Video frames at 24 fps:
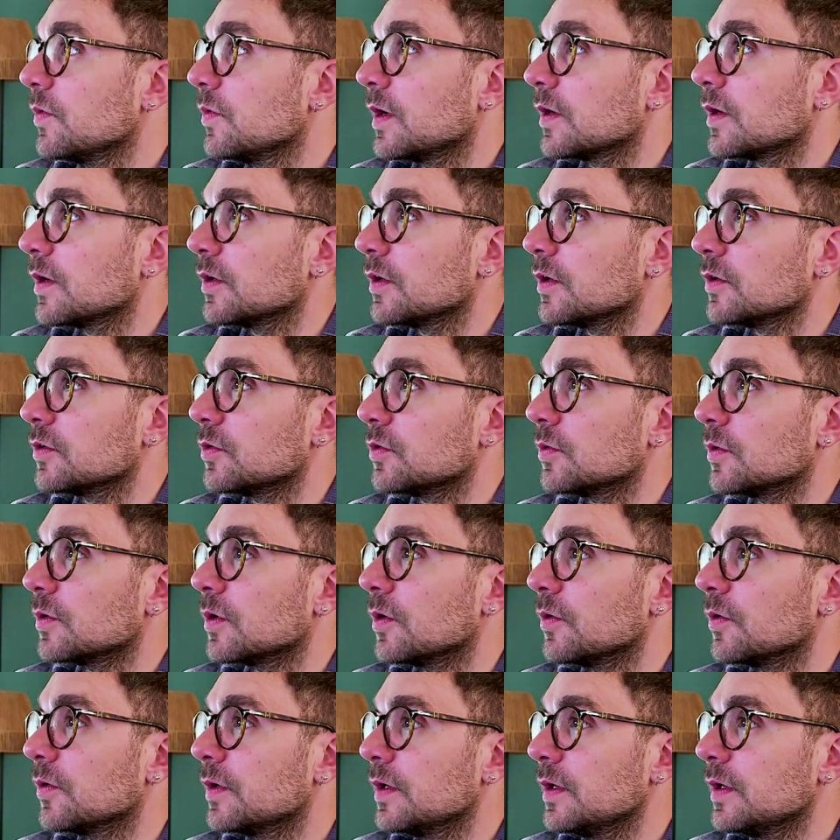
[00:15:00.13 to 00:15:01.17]
are going to
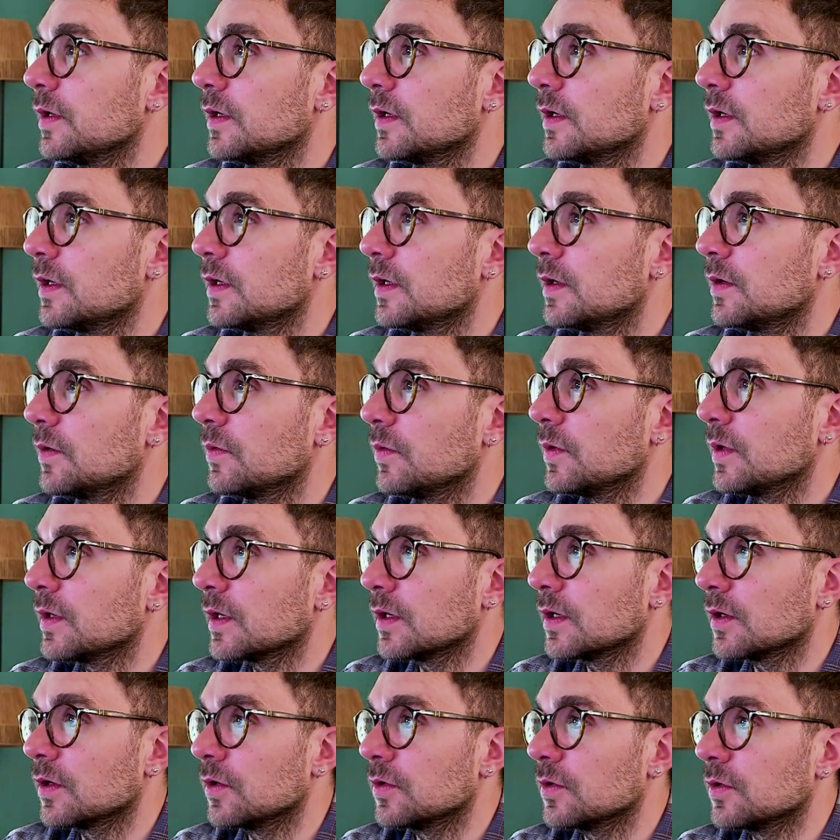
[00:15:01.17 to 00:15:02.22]
go here. We
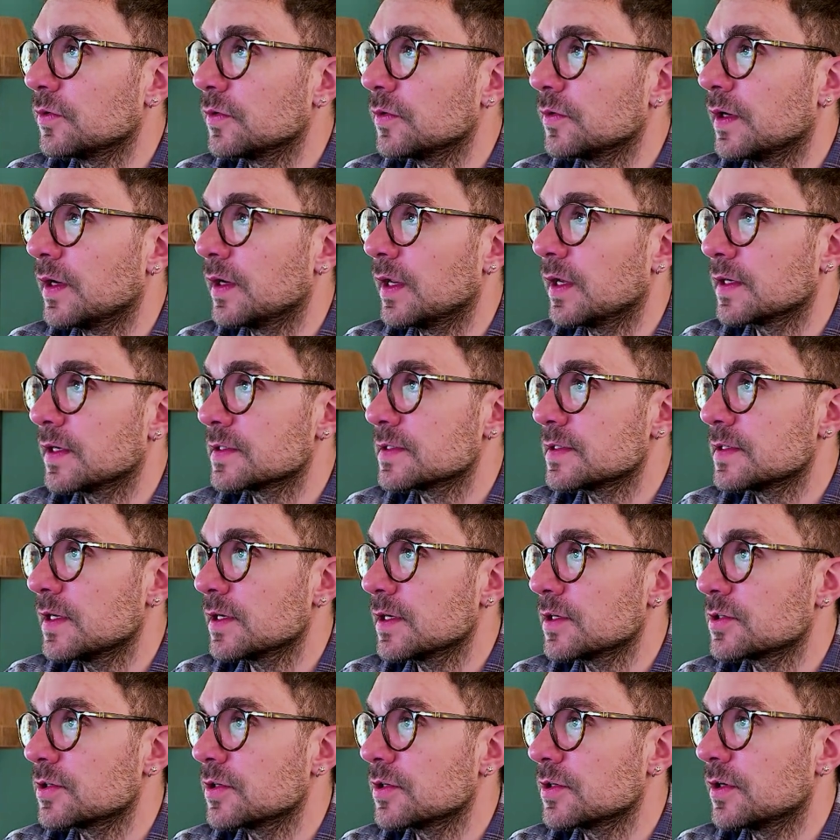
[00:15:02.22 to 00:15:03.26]
can go to the next
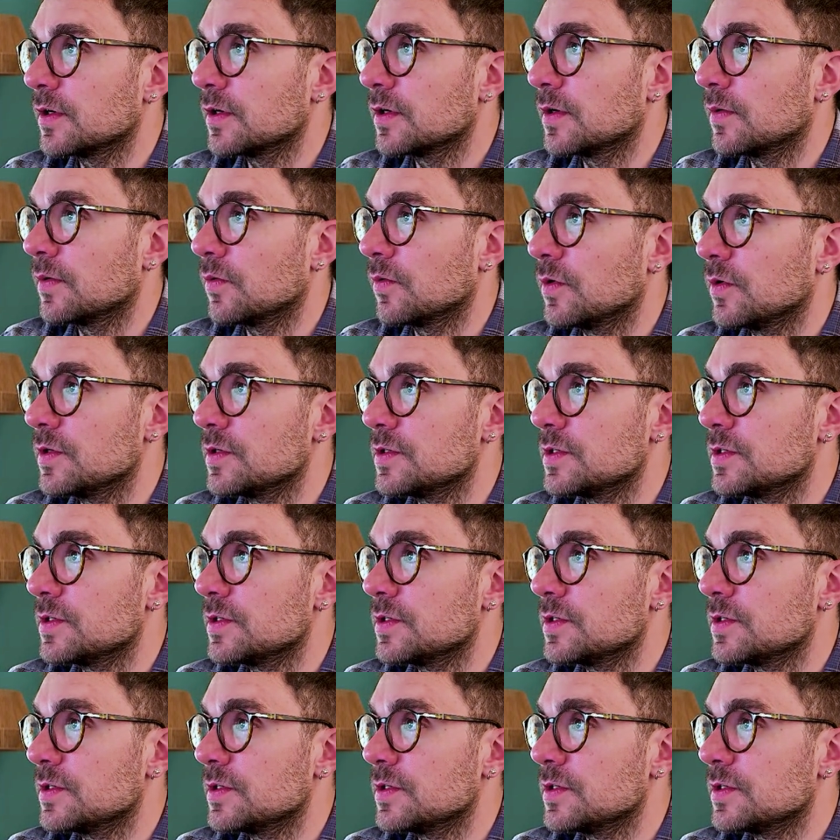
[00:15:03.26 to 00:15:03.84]
section, which